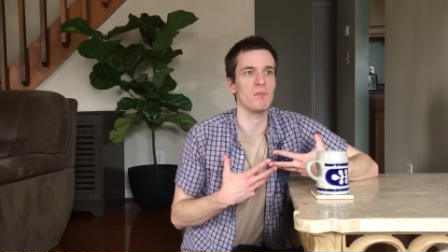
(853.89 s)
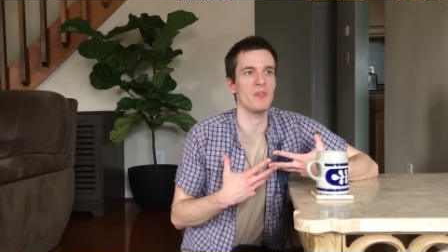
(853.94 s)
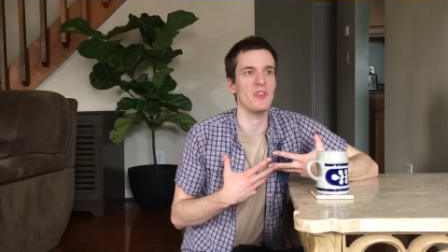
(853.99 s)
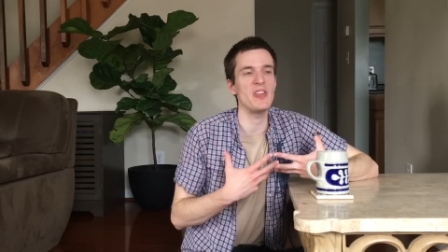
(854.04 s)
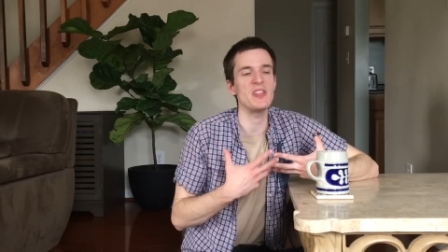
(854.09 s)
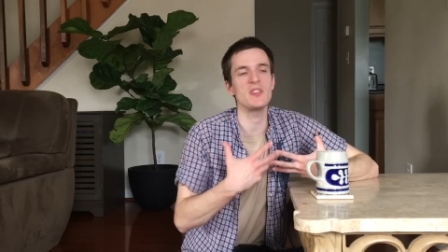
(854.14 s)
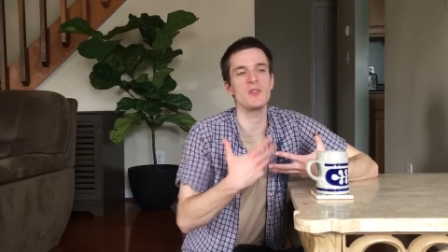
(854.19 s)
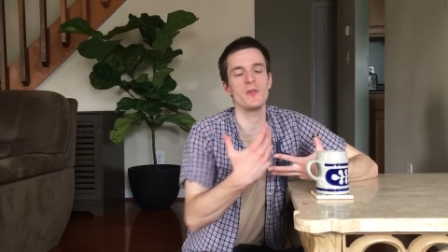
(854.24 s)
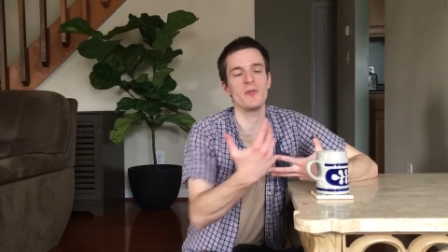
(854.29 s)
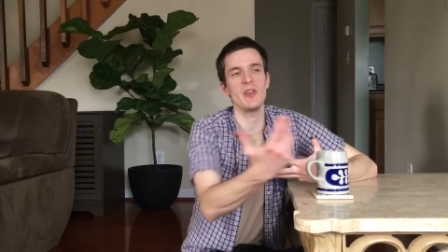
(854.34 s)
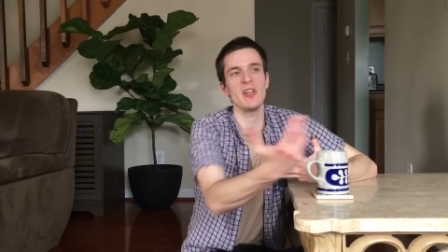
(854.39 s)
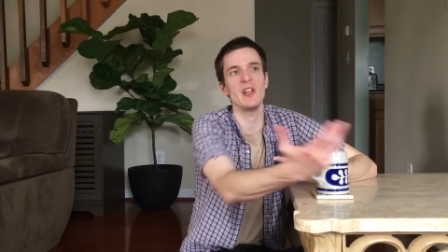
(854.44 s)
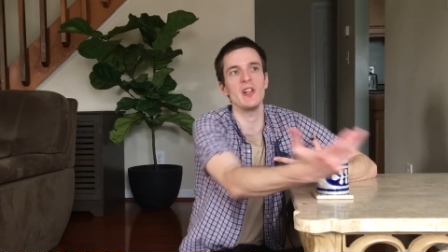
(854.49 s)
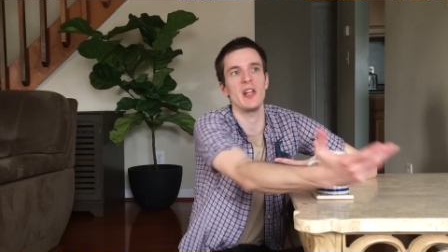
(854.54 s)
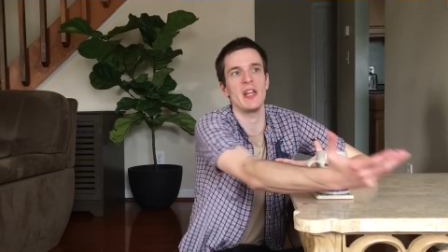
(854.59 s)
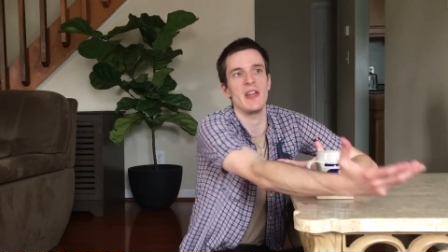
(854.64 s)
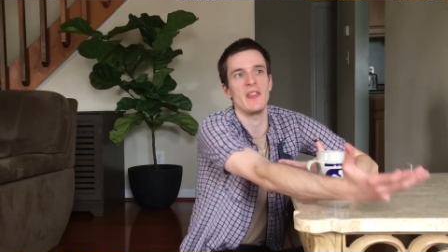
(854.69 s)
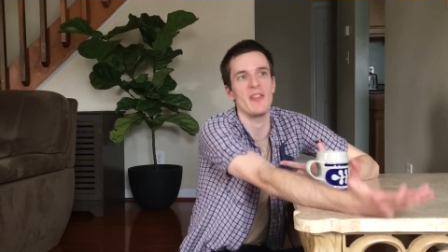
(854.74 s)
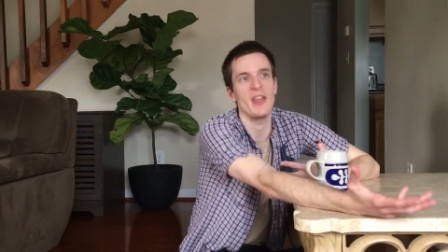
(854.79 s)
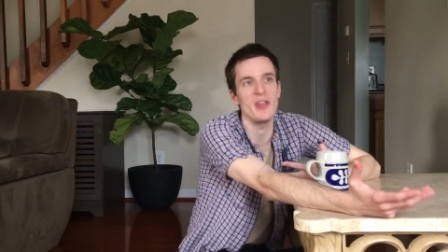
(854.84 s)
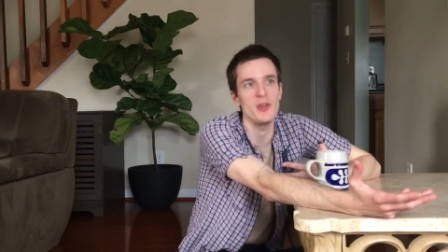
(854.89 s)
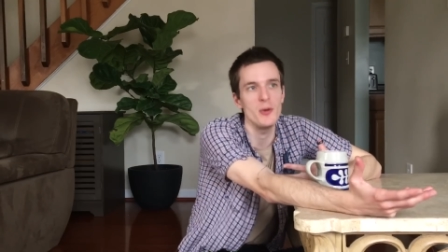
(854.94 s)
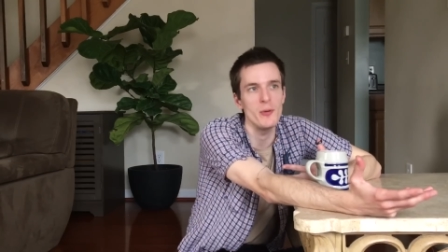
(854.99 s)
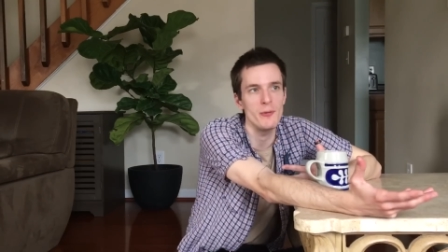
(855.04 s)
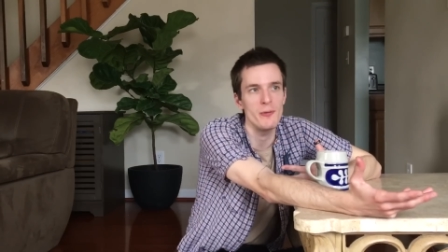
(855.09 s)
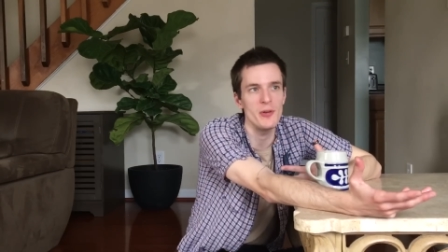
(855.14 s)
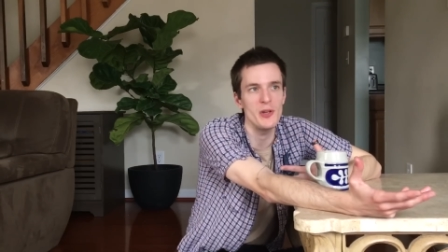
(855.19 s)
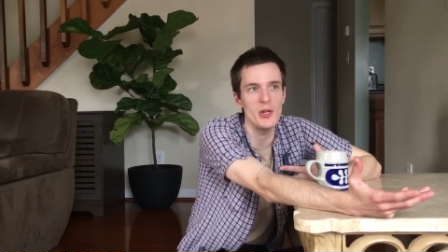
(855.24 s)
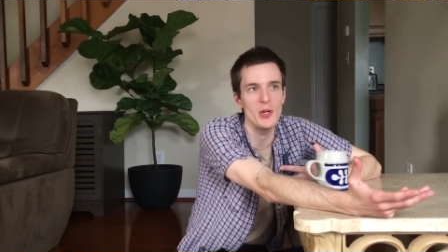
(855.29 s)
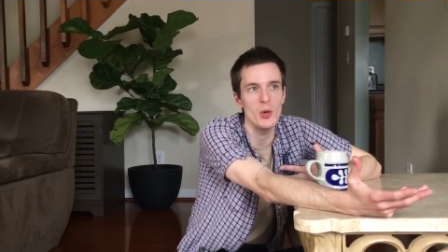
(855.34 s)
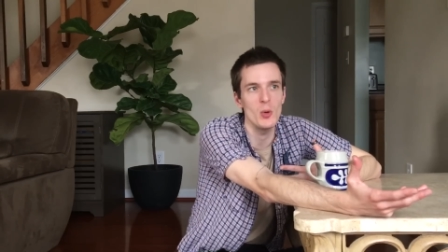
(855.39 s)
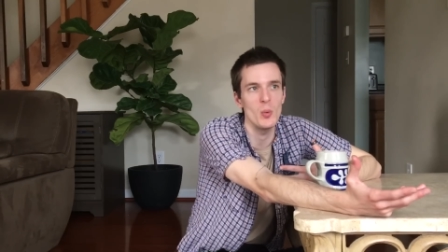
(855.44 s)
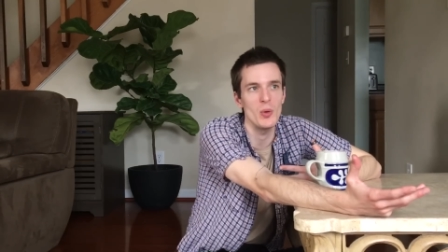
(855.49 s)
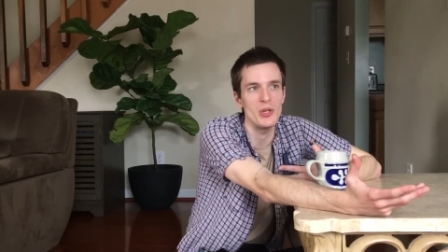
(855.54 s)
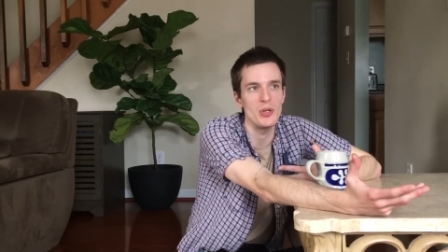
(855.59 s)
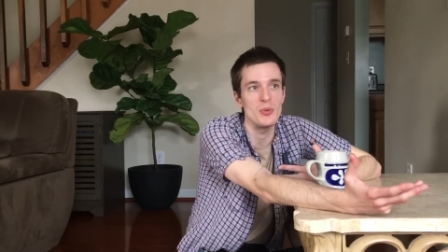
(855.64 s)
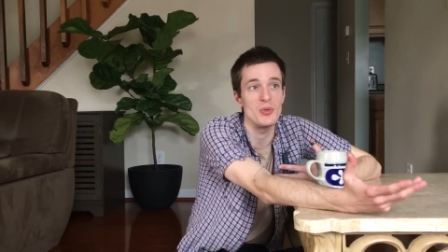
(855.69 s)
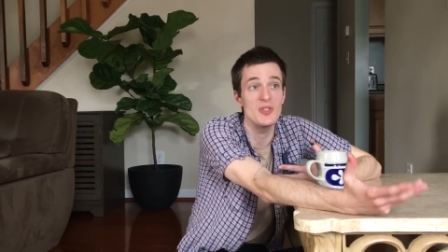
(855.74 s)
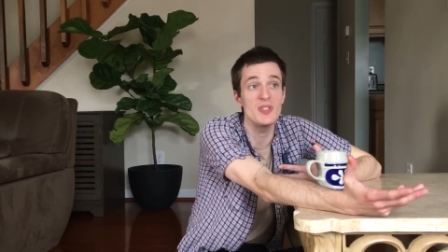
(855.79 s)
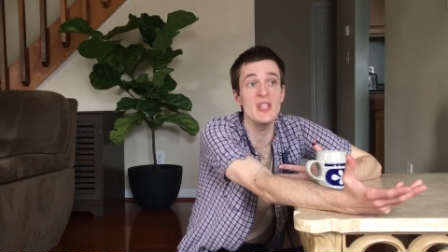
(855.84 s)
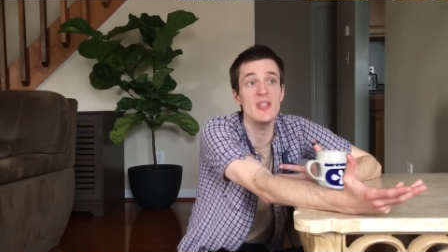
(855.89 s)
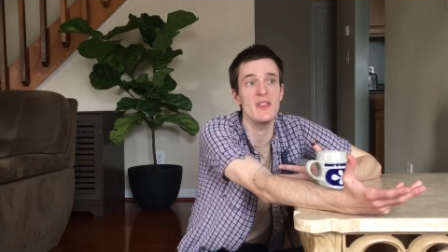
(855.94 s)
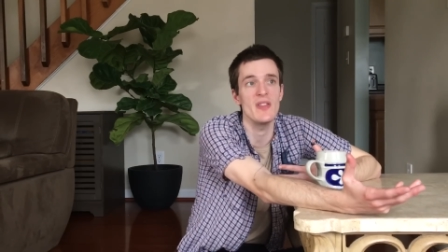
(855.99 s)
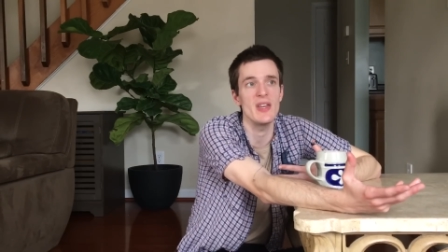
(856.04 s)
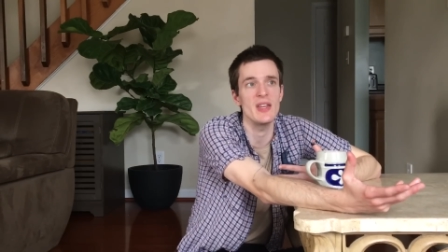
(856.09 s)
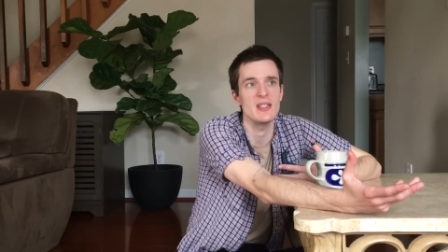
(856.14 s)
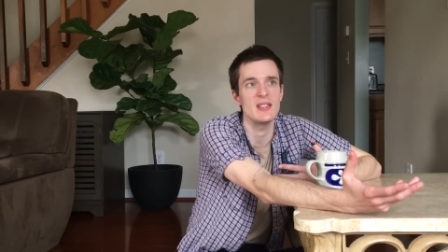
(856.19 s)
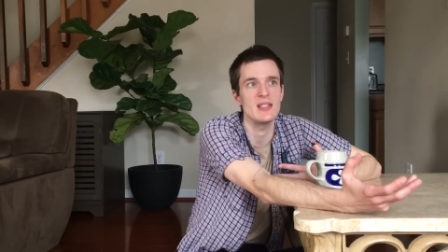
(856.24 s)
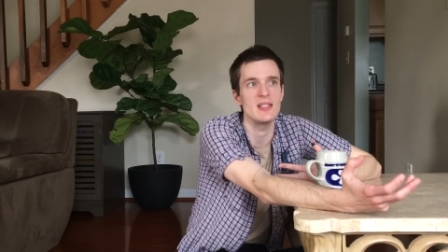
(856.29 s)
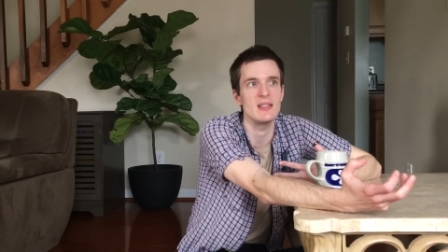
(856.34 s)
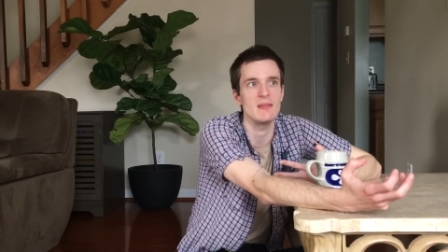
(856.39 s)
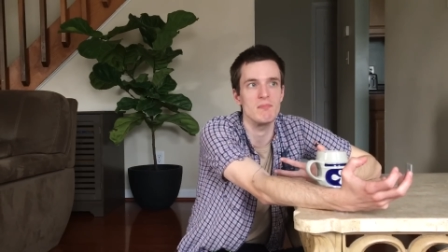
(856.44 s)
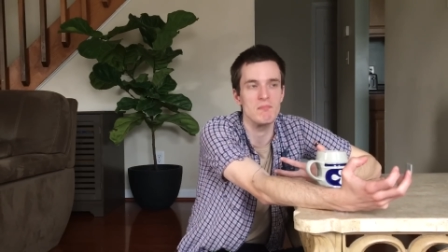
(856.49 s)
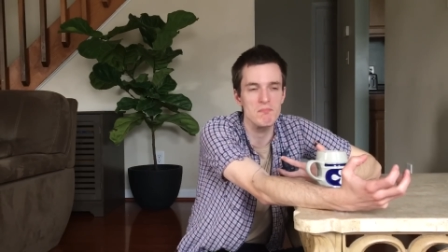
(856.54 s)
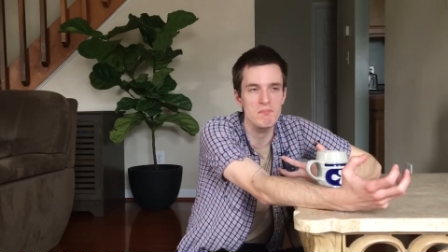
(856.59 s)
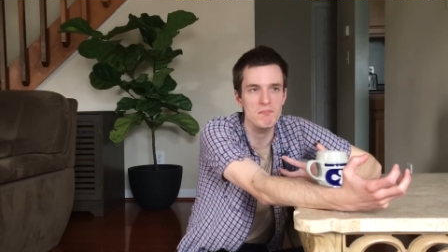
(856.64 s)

this feeling that you feel when you see this,